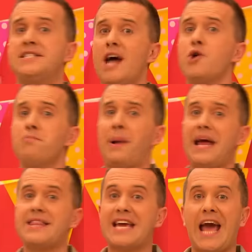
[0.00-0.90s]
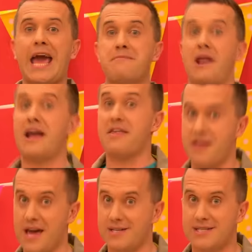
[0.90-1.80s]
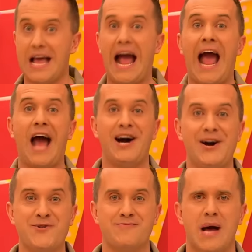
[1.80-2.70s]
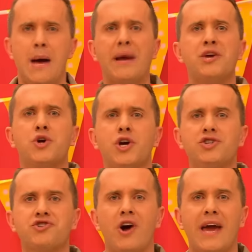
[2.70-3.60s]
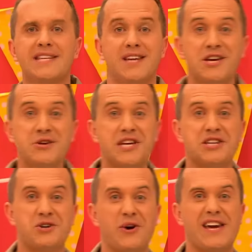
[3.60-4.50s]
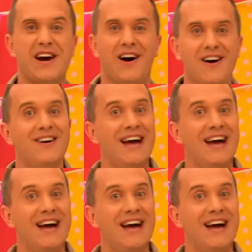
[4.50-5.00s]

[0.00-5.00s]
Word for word: don't play the game like this at home, but you could try it using a toy car